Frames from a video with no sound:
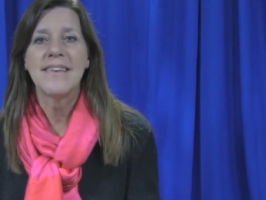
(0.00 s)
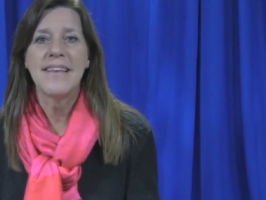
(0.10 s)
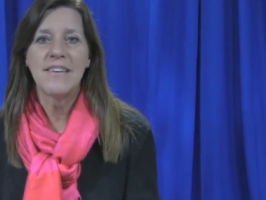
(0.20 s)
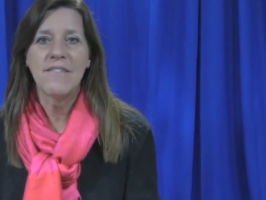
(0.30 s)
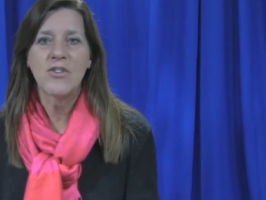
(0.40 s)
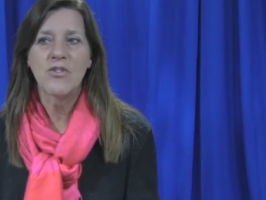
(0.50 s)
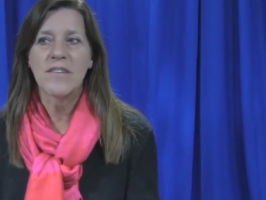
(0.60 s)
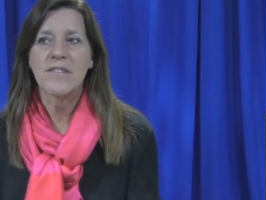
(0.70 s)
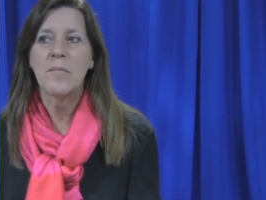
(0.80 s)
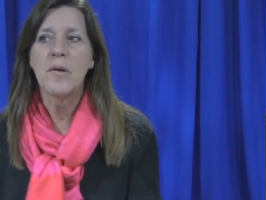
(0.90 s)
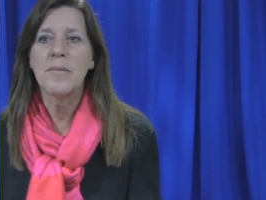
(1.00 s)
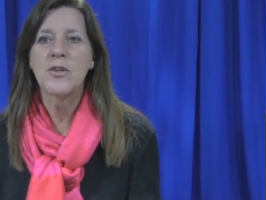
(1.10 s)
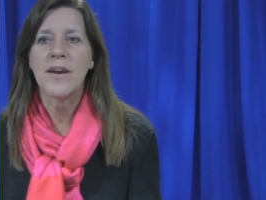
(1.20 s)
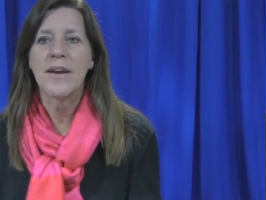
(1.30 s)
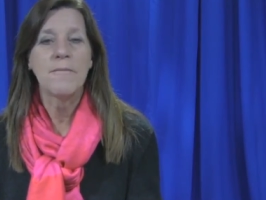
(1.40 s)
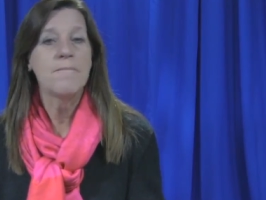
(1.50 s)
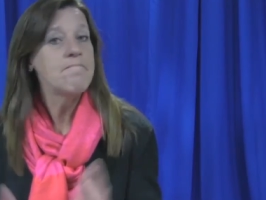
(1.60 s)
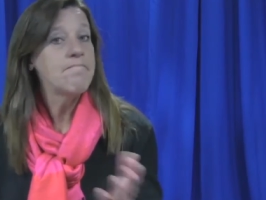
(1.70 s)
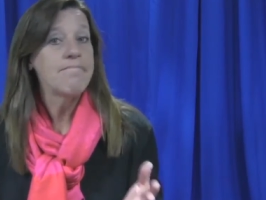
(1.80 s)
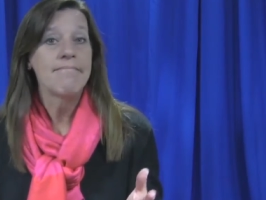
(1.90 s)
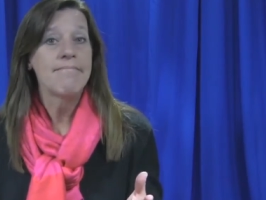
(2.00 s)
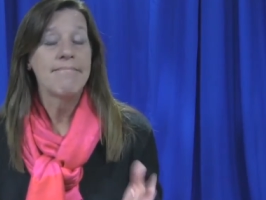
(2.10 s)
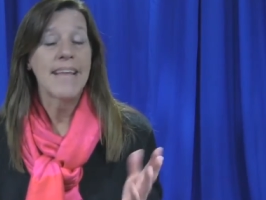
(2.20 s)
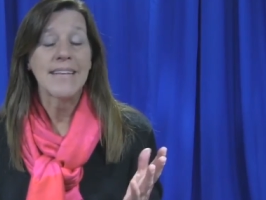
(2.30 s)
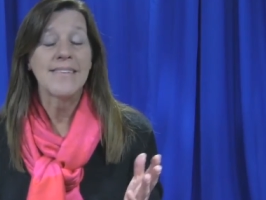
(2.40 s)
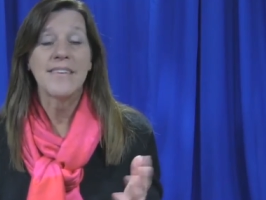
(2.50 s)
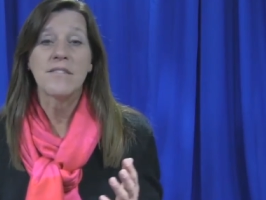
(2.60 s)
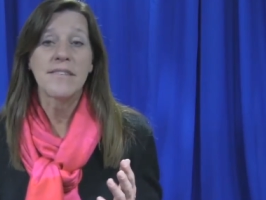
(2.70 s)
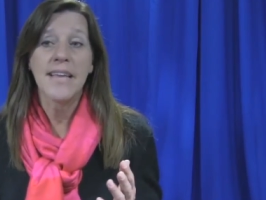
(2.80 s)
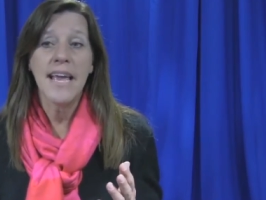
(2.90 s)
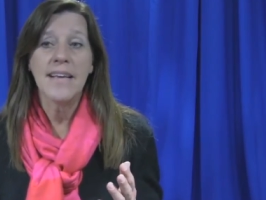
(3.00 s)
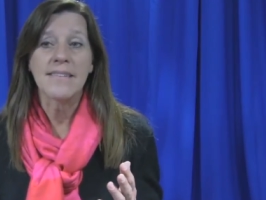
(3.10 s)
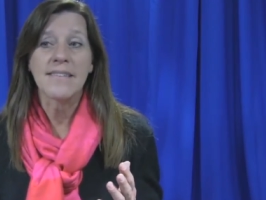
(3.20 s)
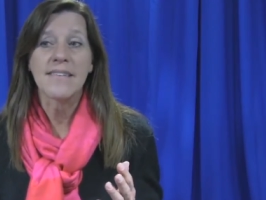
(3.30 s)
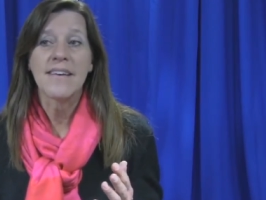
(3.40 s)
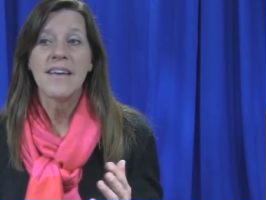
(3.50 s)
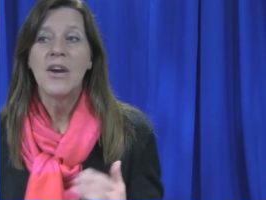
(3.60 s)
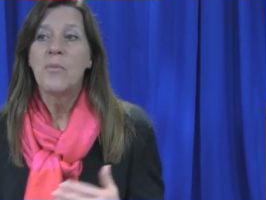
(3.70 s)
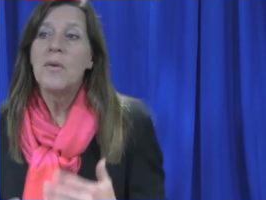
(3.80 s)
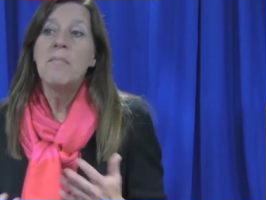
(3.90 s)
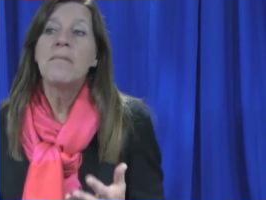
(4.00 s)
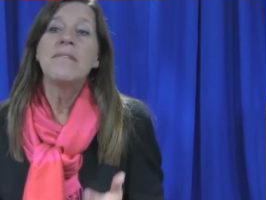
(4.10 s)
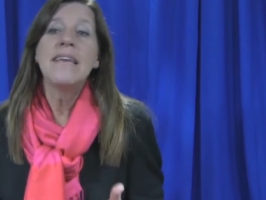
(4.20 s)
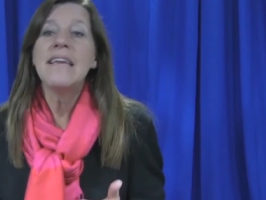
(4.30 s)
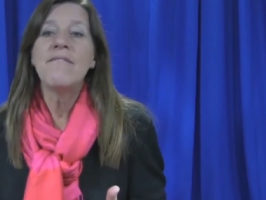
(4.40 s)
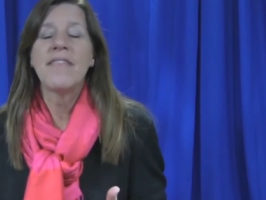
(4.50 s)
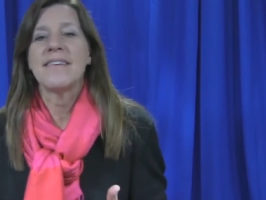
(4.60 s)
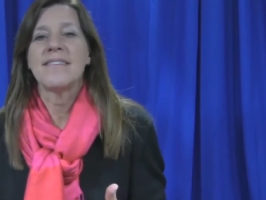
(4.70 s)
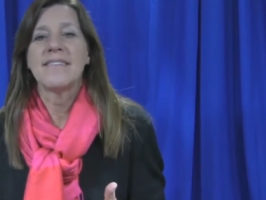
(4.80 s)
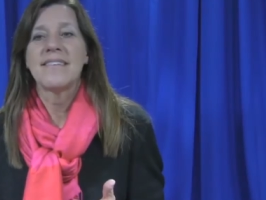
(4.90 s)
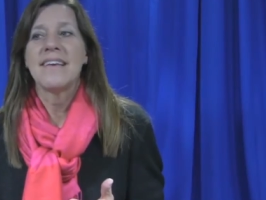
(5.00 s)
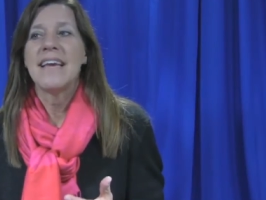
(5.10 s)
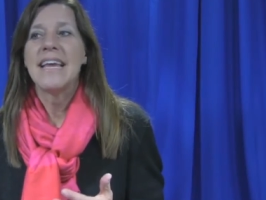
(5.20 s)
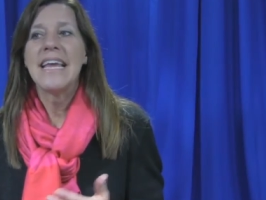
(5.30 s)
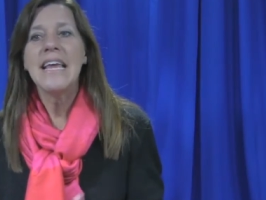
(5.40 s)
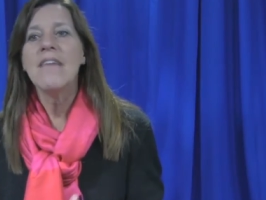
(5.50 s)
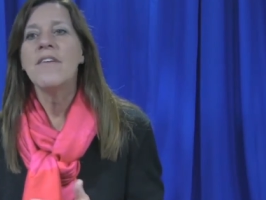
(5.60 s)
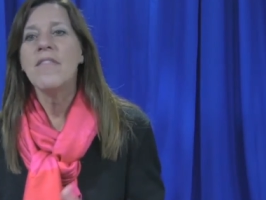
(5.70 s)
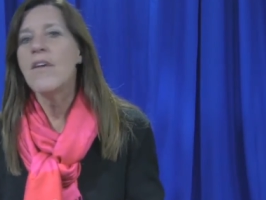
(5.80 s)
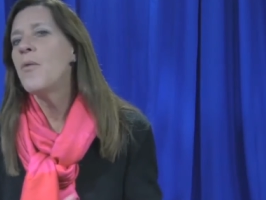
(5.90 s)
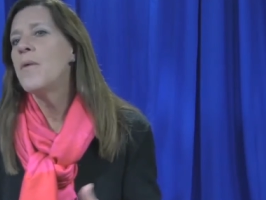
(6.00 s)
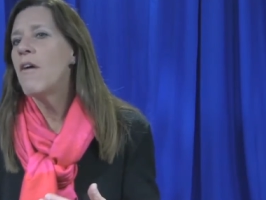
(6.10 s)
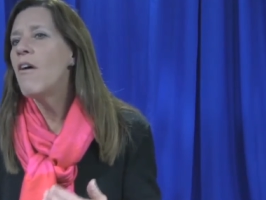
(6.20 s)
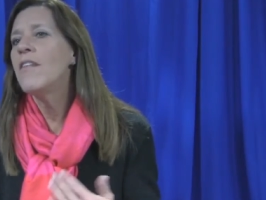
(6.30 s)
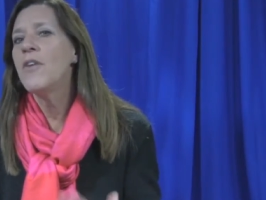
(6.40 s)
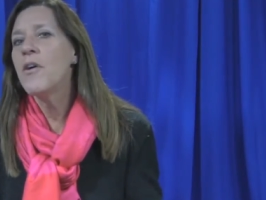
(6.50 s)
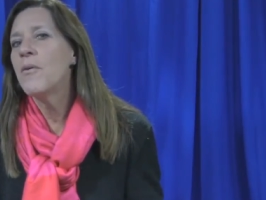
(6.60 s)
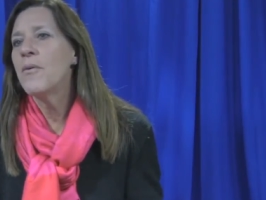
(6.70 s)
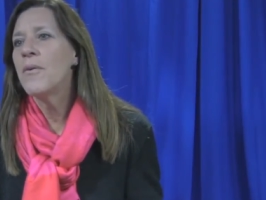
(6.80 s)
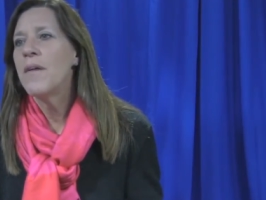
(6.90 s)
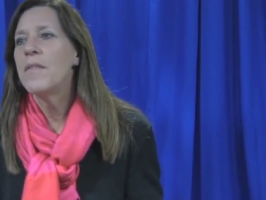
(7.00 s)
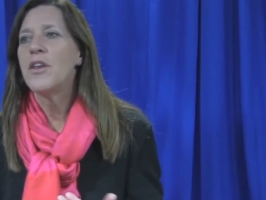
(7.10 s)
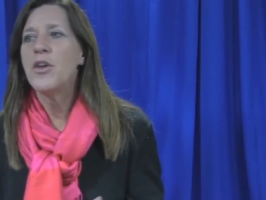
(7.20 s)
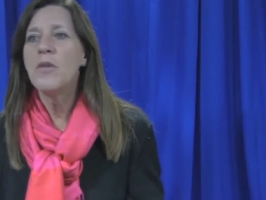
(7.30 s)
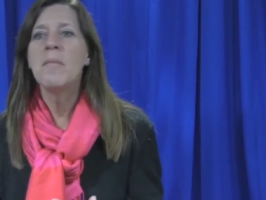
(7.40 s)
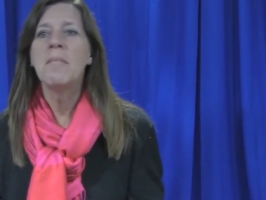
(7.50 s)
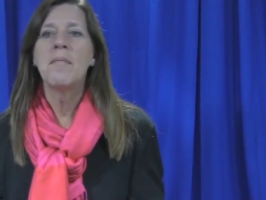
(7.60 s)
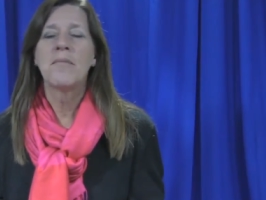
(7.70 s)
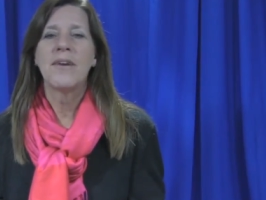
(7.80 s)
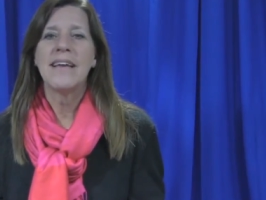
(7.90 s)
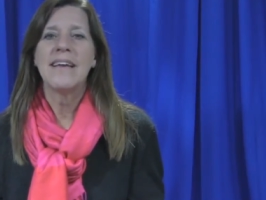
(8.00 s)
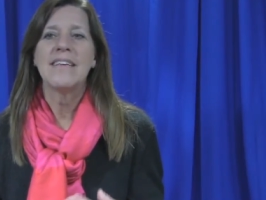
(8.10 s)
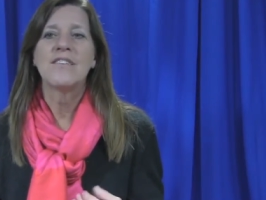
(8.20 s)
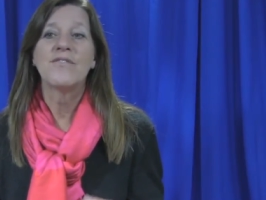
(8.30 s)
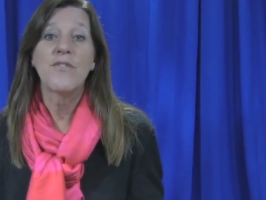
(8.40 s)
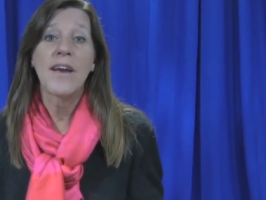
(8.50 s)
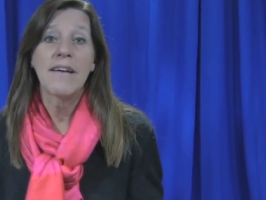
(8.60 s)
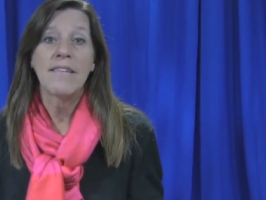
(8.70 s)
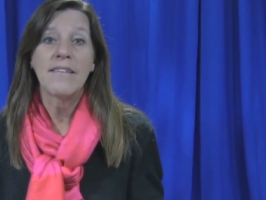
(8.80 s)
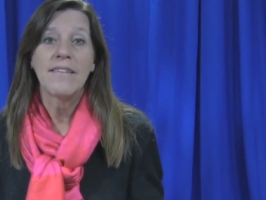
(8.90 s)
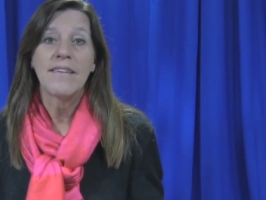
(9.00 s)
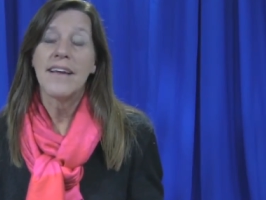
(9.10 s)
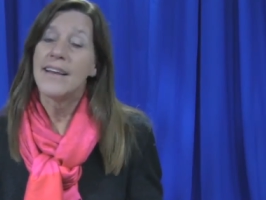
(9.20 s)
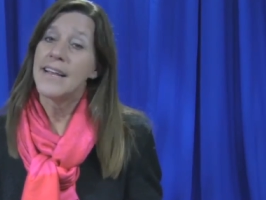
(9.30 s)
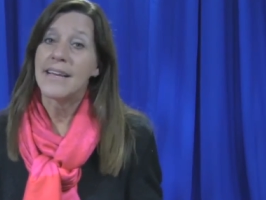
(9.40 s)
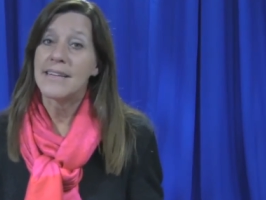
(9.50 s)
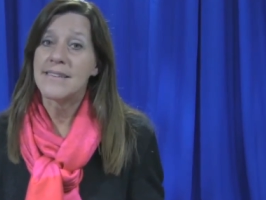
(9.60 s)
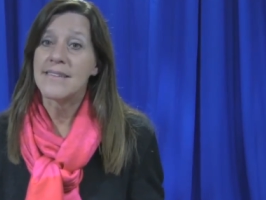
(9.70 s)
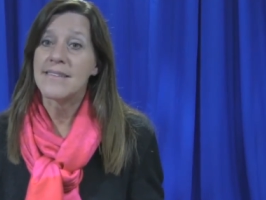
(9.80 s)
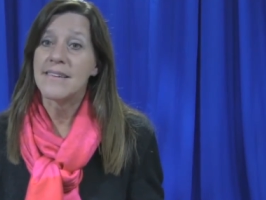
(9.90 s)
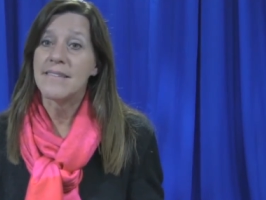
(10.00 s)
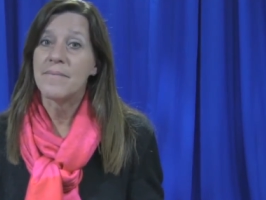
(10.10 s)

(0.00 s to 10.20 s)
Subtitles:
an individual as the perpetrator, that seals the case. We believe this, even though we all know that human memory is frail and inconsistent.